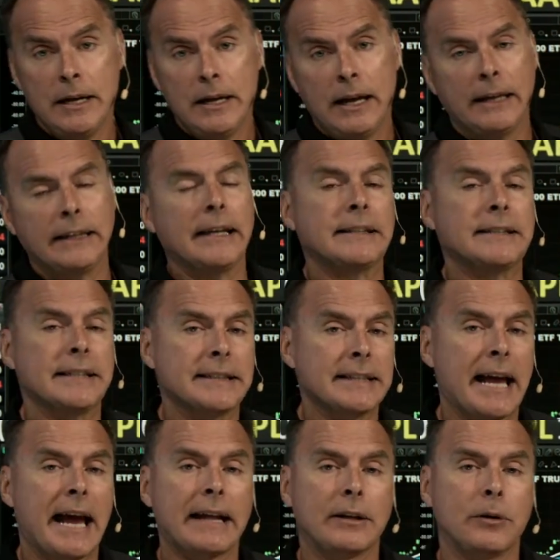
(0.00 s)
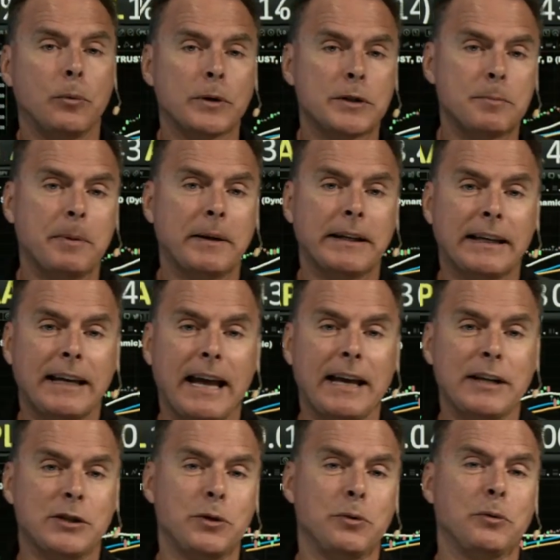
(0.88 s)
And that's exactly what's been the
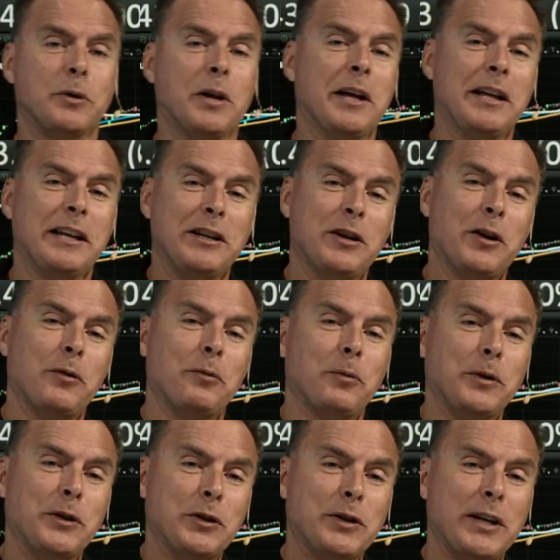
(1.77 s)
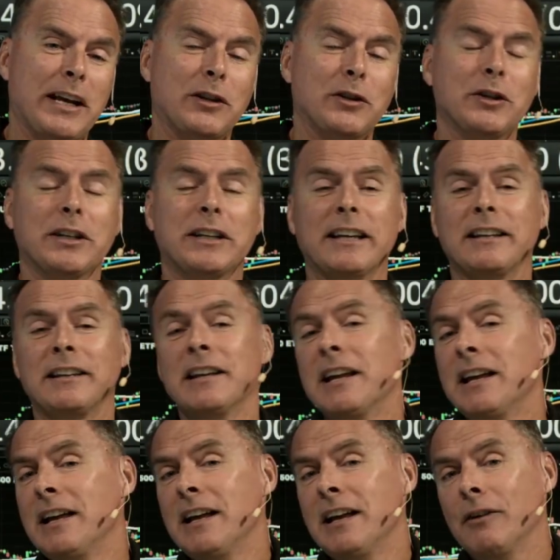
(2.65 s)
case. You know, when you take a look at,
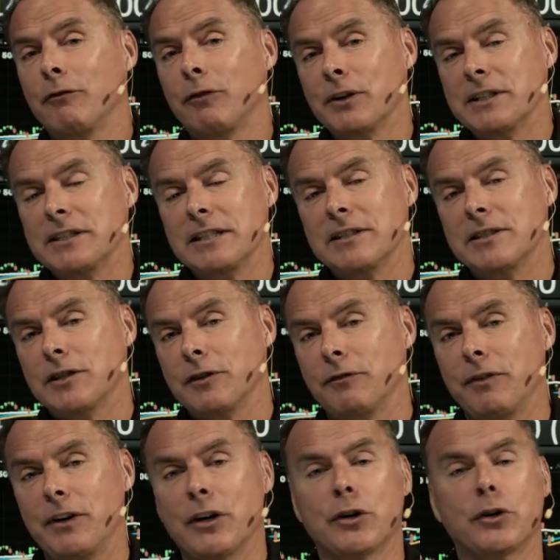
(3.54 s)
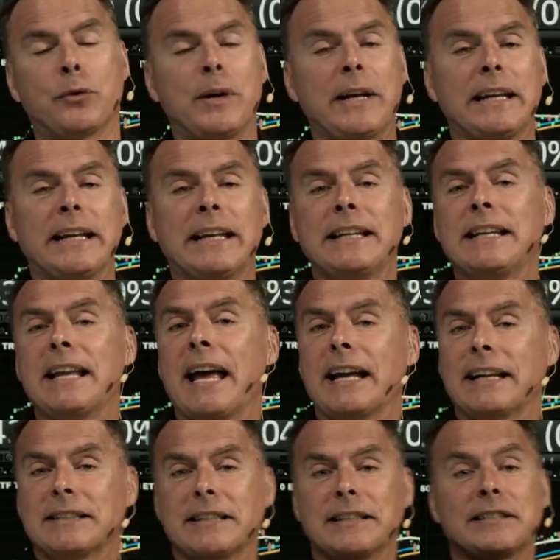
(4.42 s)
for instance, the fear greed
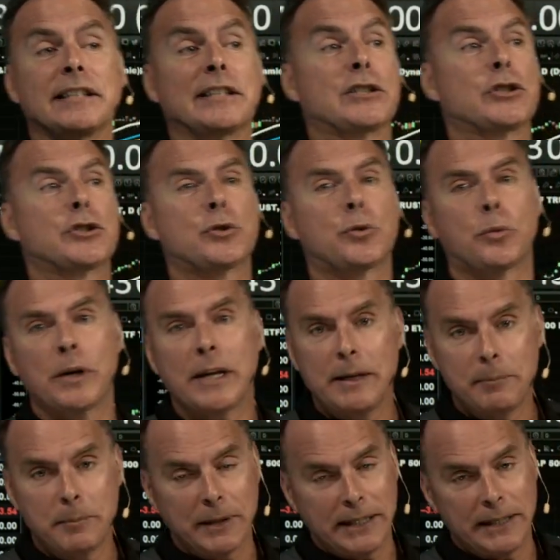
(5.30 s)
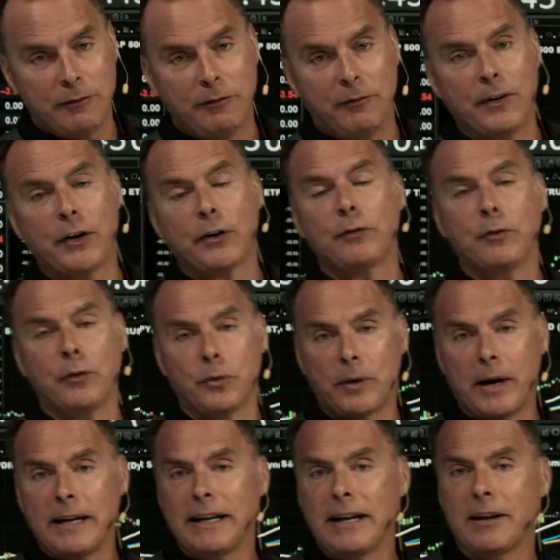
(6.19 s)
index, it's extremely fearful
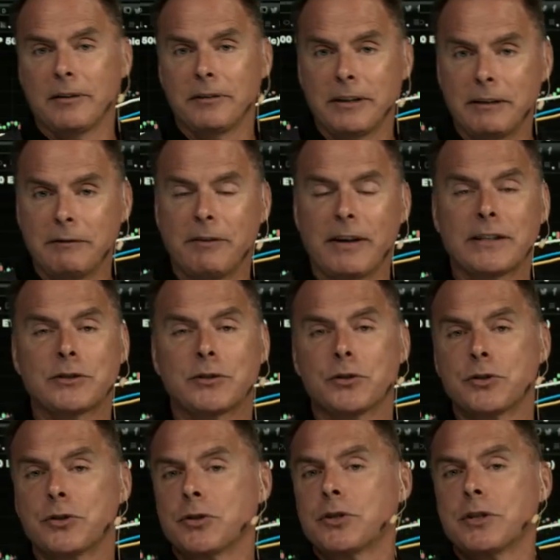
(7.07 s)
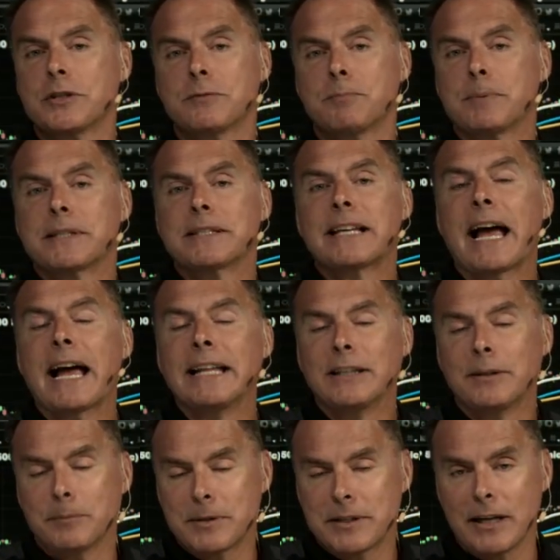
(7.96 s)
right now. Investors are just
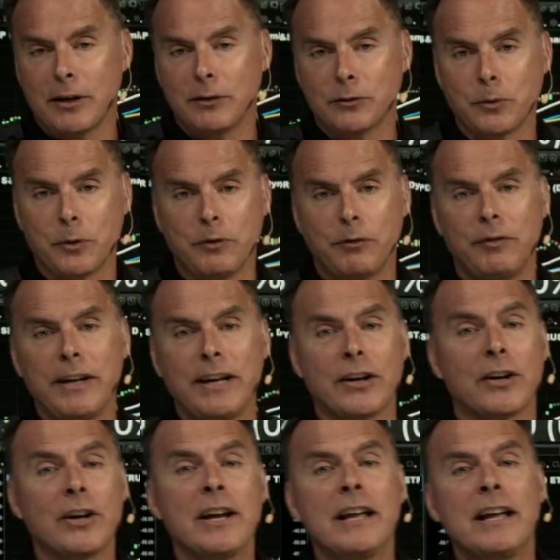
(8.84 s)
beside themselves with fear.